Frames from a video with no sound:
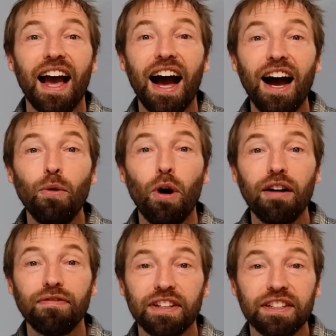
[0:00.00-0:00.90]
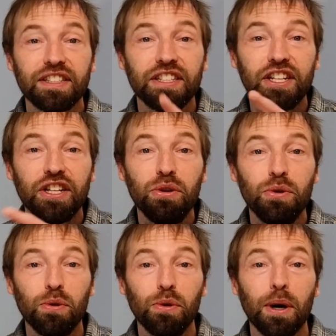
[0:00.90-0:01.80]
How often do
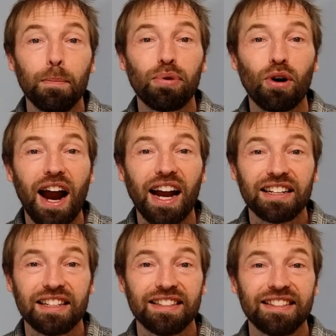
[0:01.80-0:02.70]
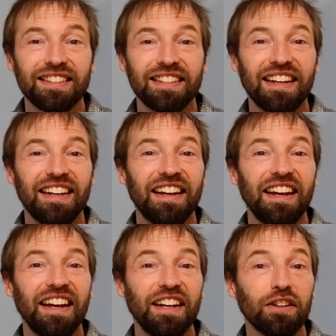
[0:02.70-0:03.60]
you practice
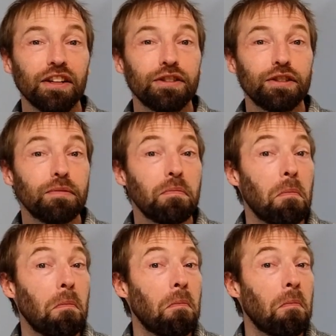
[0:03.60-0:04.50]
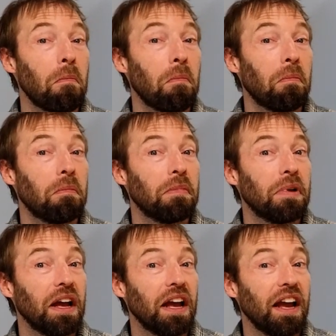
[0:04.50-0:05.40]
English?
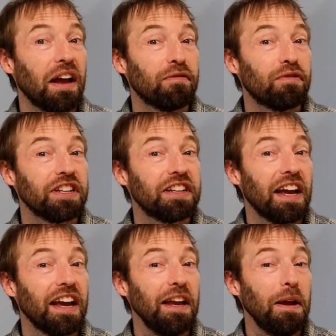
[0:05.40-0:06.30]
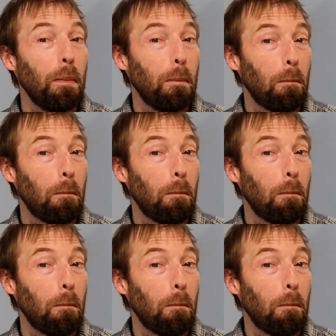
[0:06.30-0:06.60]
Every day?